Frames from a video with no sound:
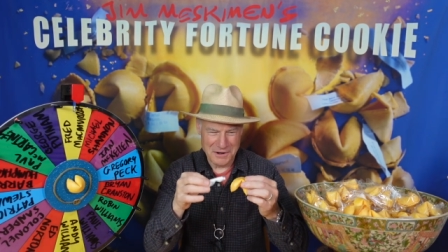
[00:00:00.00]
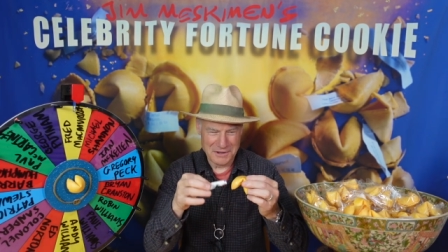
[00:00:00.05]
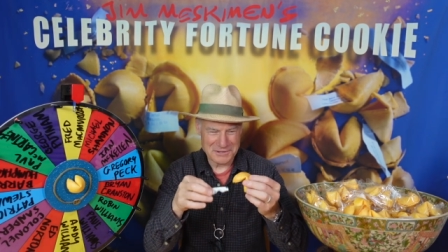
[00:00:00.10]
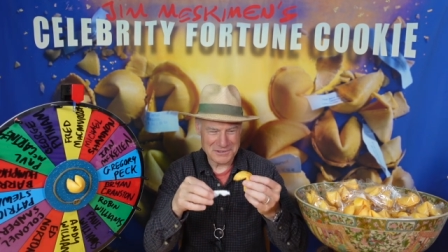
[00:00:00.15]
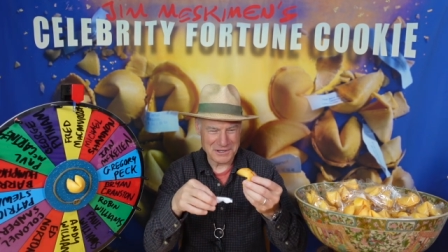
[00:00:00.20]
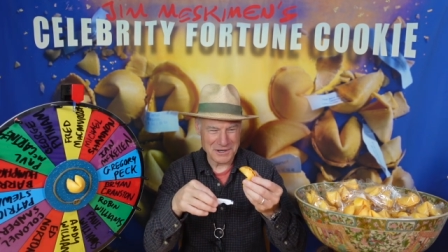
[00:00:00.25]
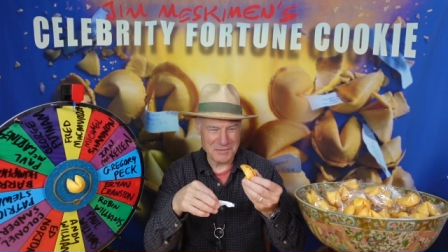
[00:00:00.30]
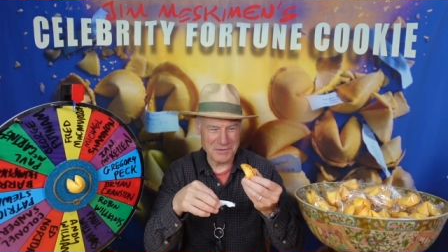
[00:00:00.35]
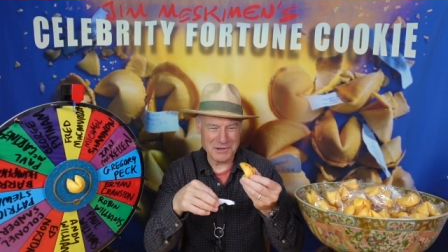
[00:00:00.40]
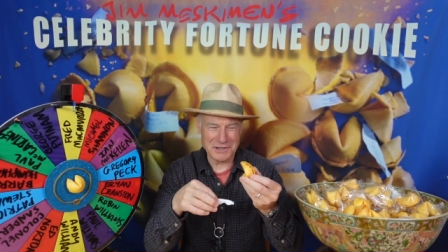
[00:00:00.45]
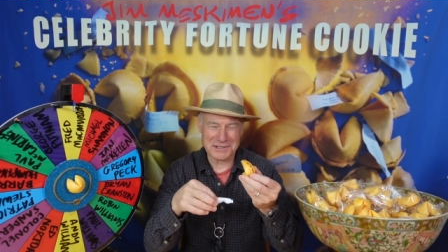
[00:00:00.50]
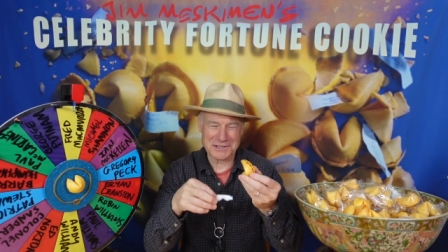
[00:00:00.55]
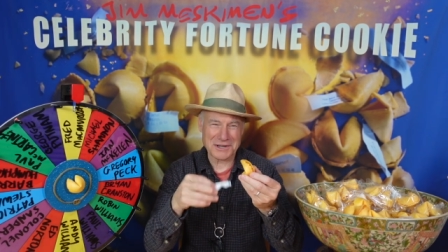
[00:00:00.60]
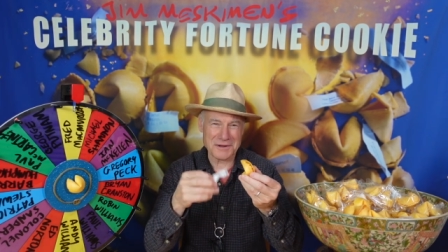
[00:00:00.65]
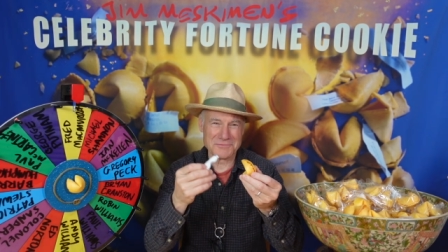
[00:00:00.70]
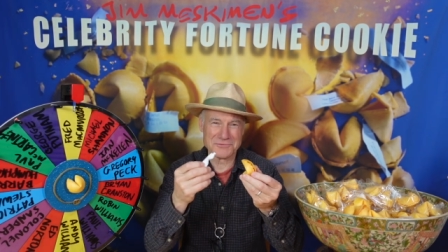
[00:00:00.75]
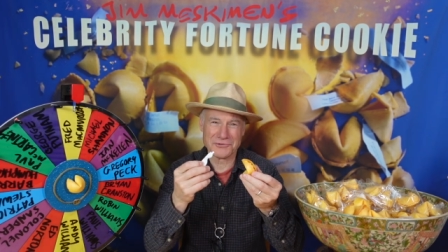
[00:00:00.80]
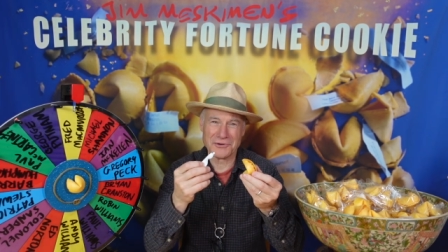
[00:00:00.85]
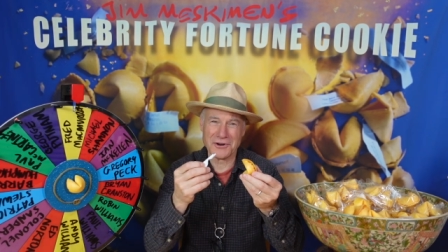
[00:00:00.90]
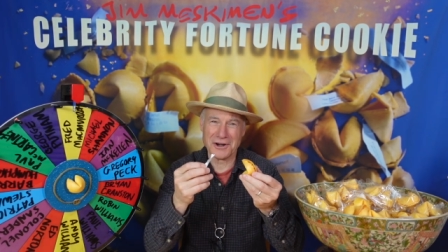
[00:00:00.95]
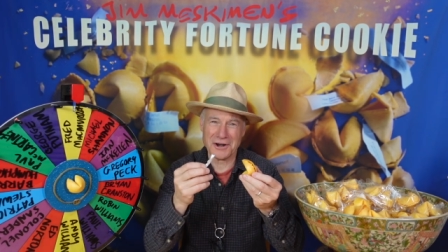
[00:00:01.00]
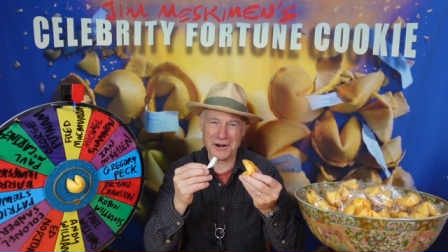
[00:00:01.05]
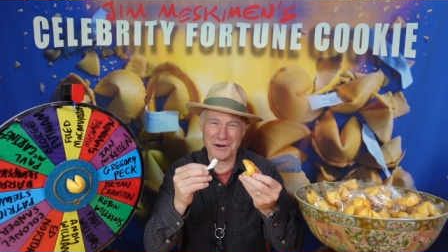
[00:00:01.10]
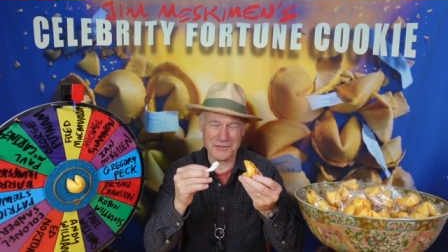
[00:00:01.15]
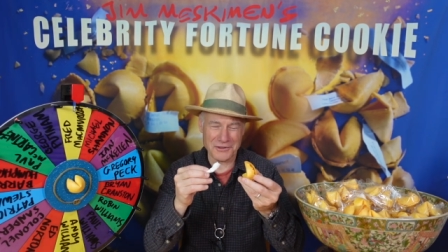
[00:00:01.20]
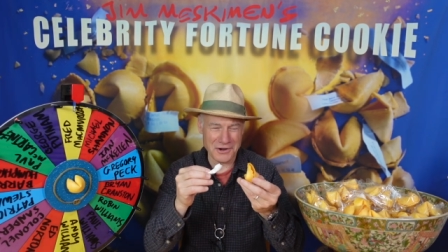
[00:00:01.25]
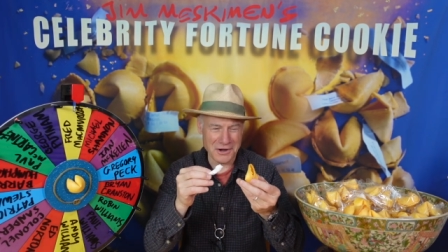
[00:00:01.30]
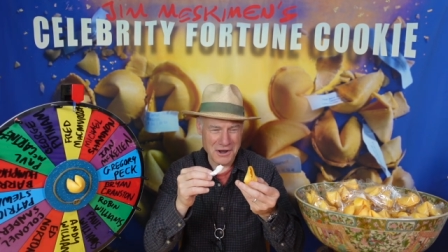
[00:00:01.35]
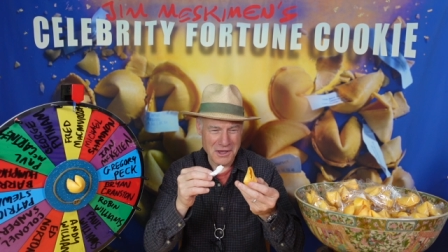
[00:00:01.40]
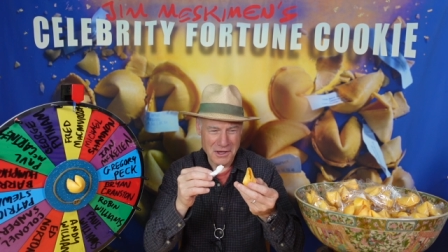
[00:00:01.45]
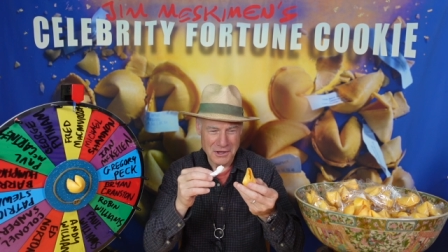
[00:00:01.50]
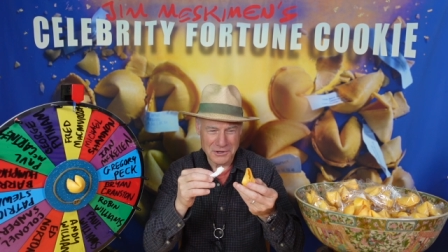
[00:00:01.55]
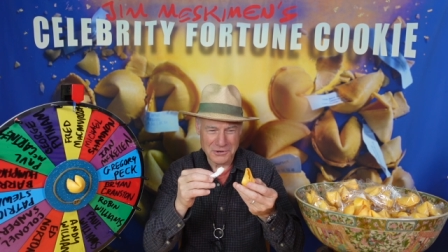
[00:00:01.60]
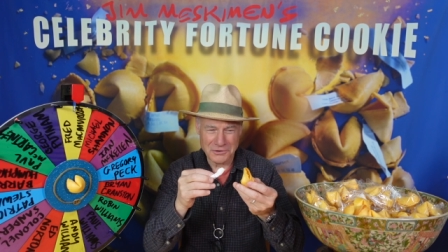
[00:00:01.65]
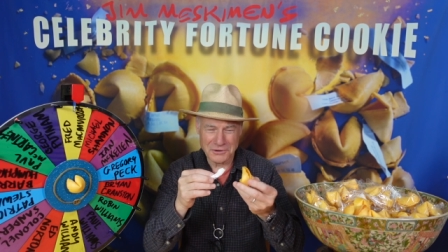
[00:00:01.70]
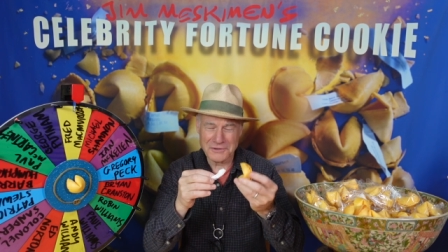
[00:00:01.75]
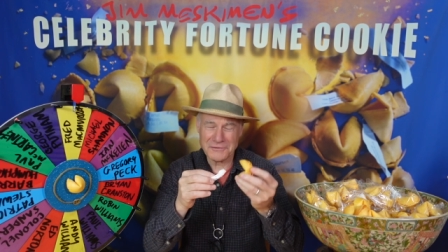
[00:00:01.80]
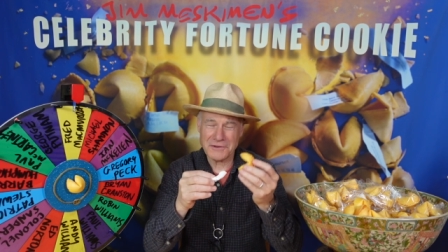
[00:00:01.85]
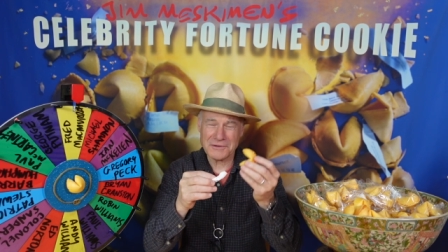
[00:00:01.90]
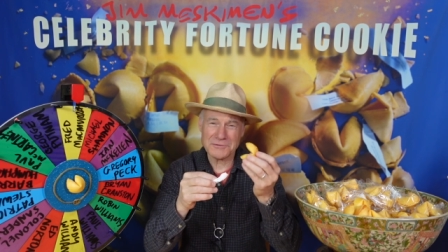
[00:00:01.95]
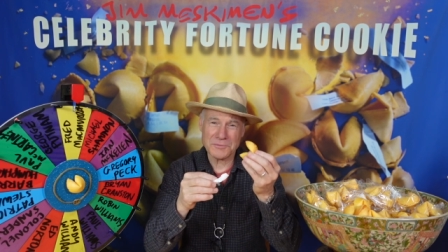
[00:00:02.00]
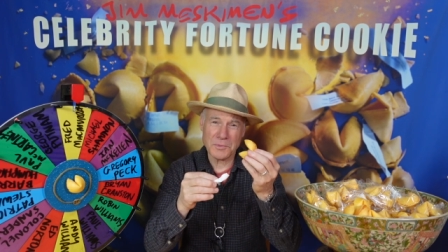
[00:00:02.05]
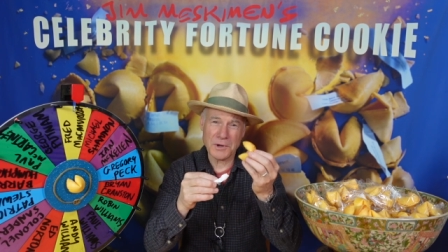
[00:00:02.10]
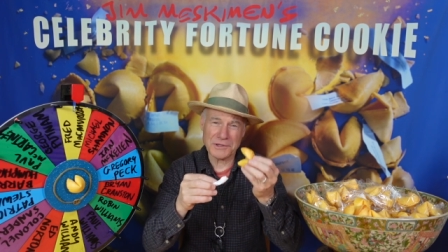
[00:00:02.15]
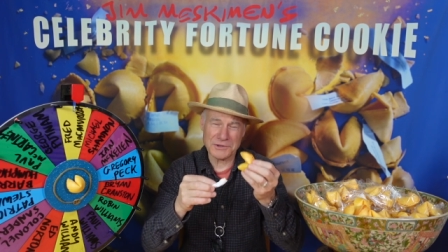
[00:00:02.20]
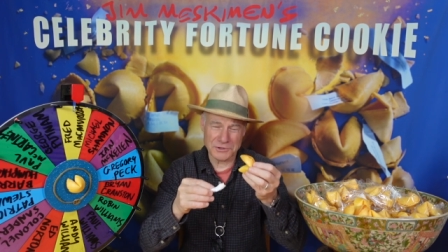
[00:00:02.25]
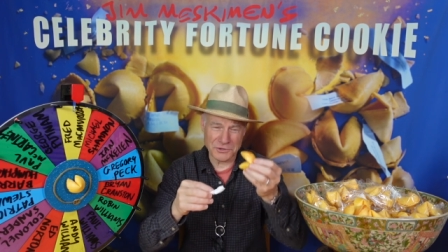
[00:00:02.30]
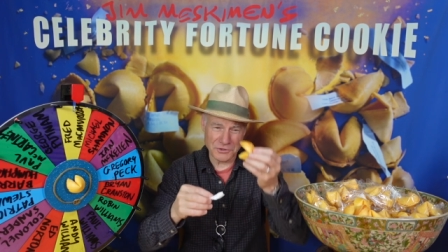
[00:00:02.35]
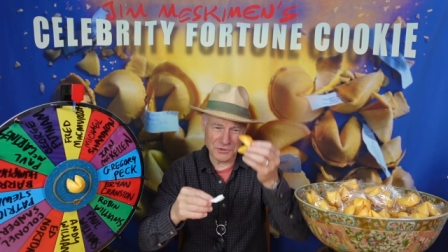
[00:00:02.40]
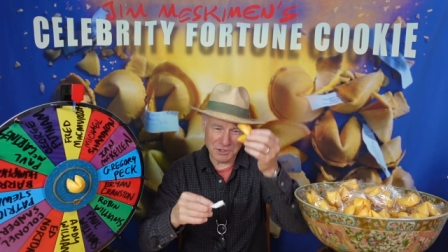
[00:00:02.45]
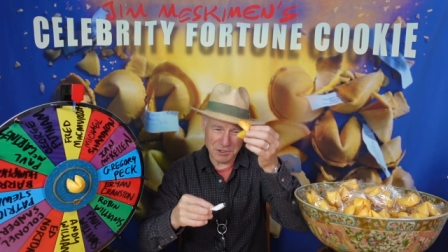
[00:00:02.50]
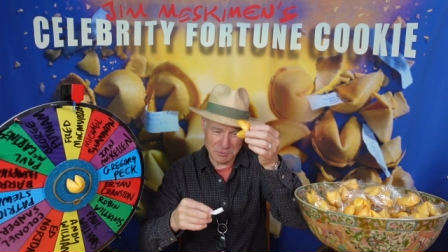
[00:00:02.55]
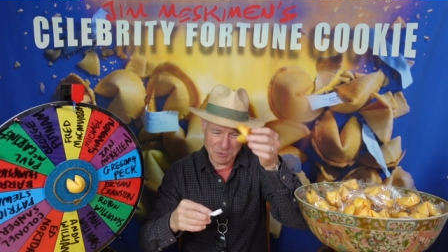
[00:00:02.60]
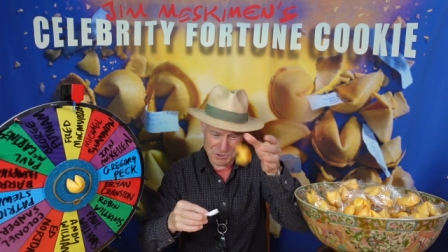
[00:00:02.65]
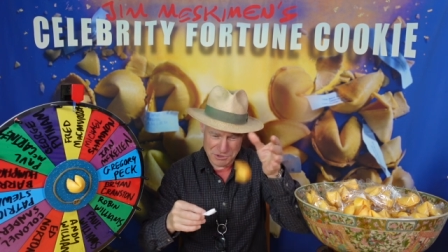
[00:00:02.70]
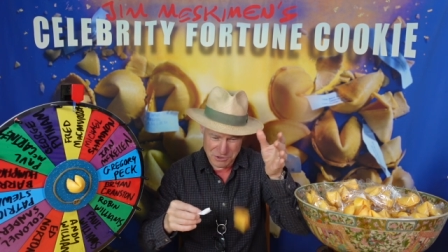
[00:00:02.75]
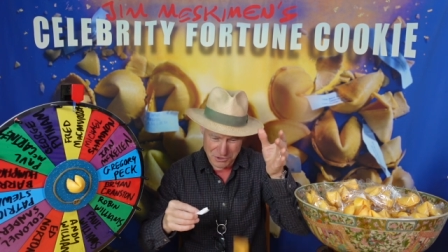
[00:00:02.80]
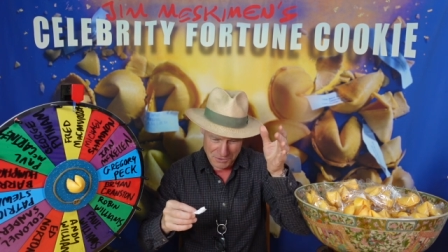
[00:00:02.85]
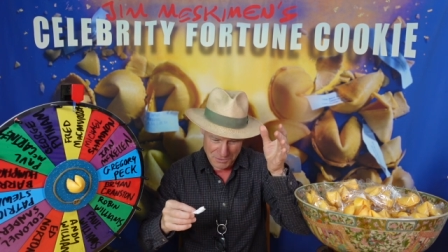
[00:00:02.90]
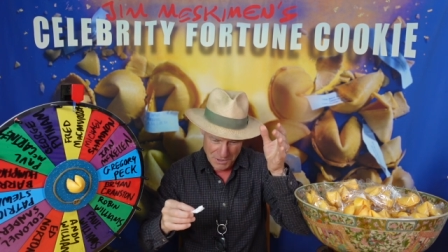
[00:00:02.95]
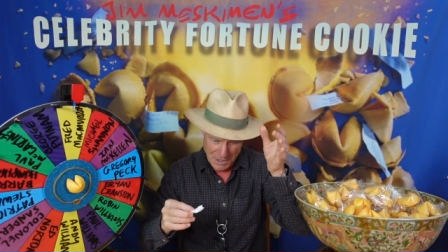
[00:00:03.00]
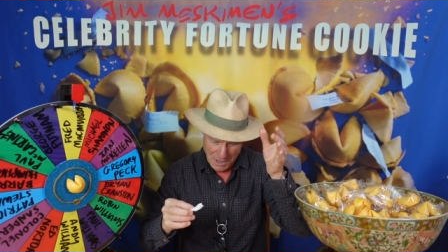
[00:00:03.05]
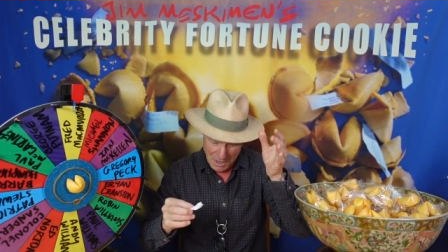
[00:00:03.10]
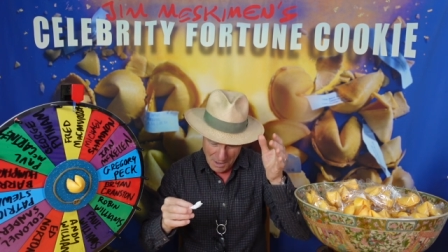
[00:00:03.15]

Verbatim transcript: celebrity. It comes right out of there. You don't even have to break the cookie, which is good.